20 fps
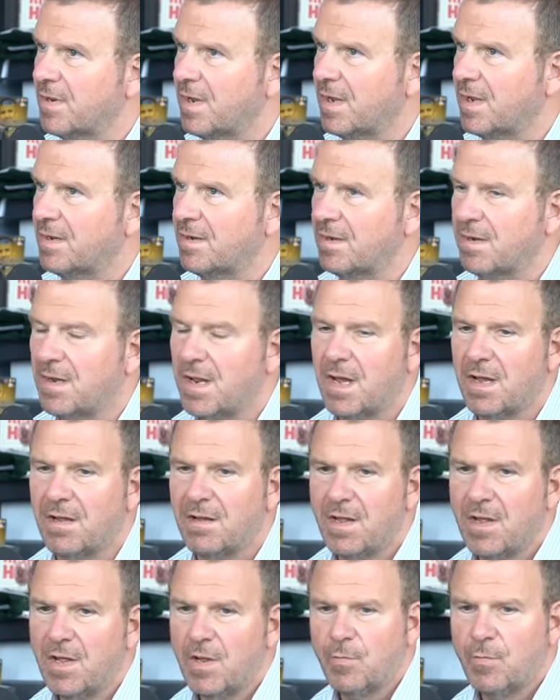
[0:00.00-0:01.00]
And uh,
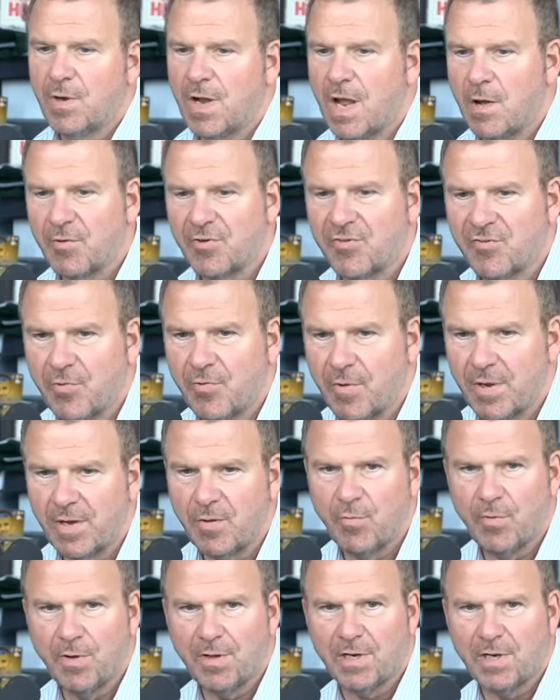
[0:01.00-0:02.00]
just sport. when I was
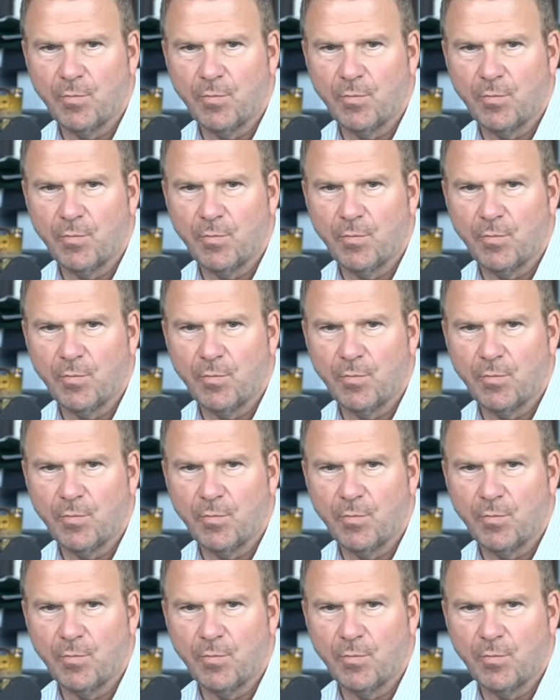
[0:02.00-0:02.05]
21,